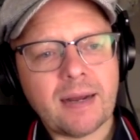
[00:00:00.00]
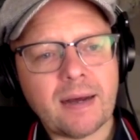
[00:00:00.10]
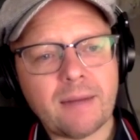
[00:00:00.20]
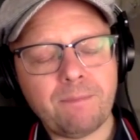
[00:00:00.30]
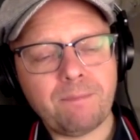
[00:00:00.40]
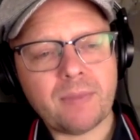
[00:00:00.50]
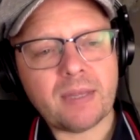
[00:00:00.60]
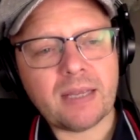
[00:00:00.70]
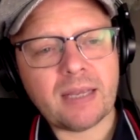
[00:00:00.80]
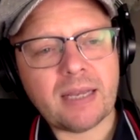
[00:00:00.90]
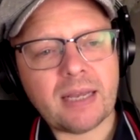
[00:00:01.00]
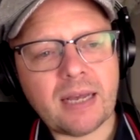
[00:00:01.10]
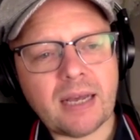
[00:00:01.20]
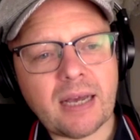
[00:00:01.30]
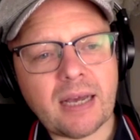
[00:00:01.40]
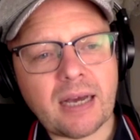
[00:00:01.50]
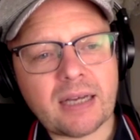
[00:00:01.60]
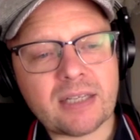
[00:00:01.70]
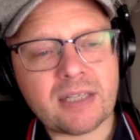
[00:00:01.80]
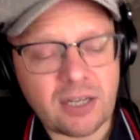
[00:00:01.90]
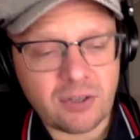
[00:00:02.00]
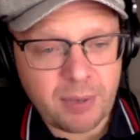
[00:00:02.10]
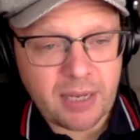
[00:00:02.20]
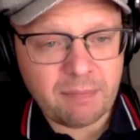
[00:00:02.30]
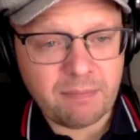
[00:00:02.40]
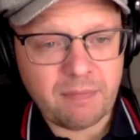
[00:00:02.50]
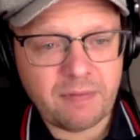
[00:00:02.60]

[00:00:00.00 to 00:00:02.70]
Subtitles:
at 6 p.m.